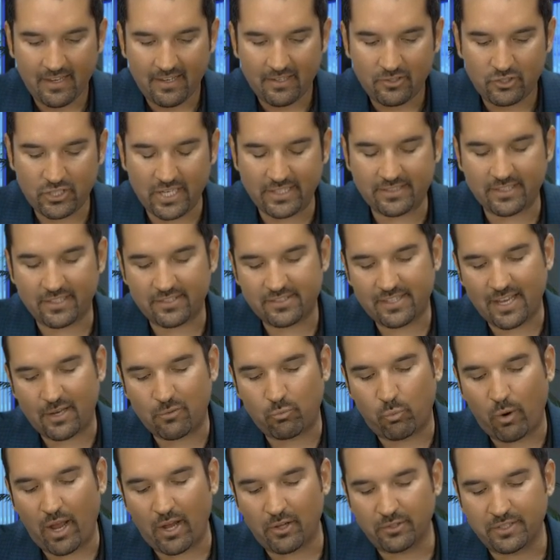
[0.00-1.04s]
Jesus
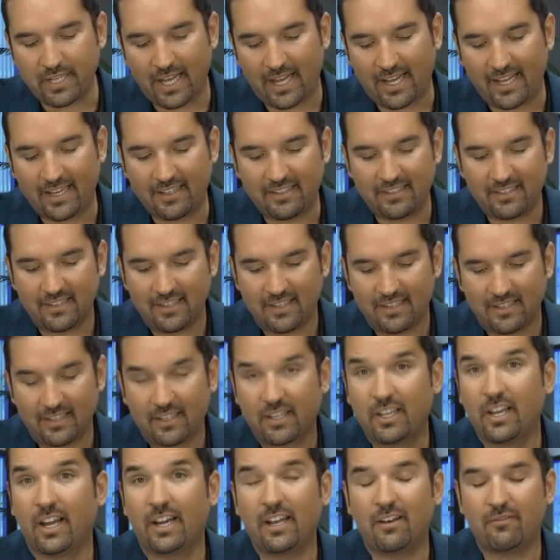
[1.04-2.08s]
said, "Well done,
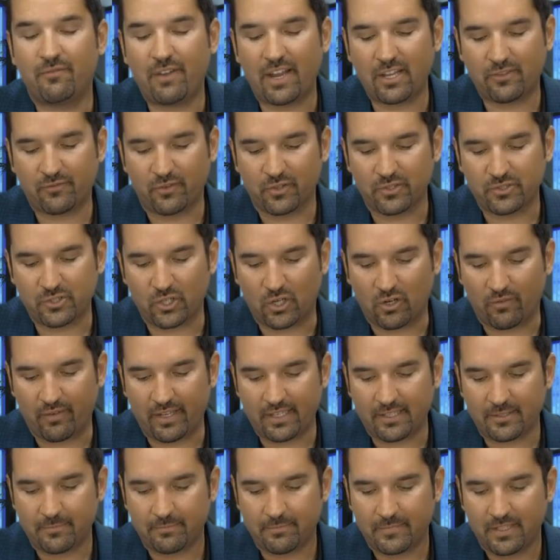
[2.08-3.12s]
good and faithful
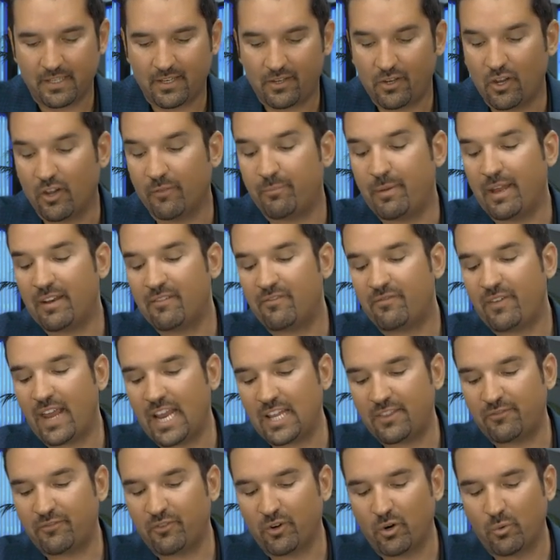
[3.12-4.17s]
servant. You have been
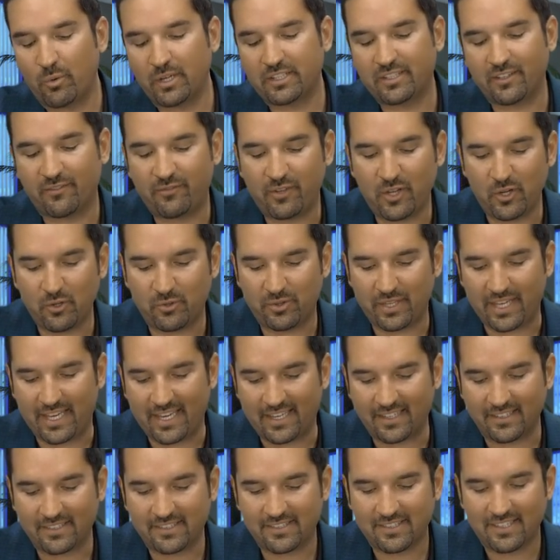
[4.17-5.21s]
faithful with a few
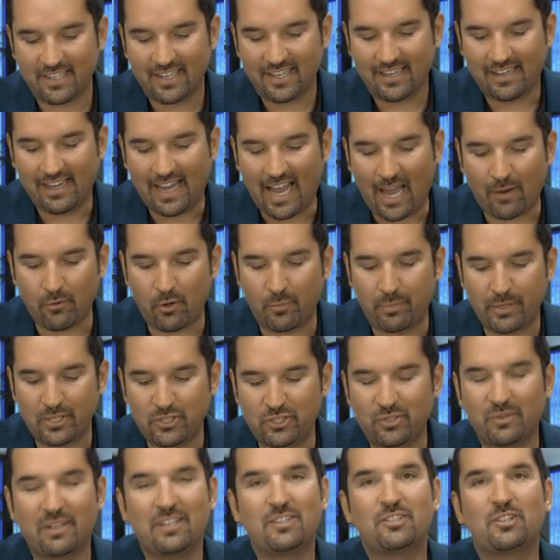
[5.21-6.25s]
things. I will
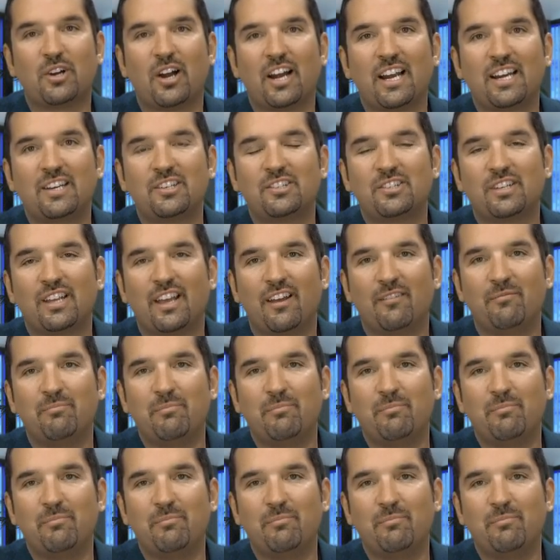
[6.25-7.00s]
put you in charge of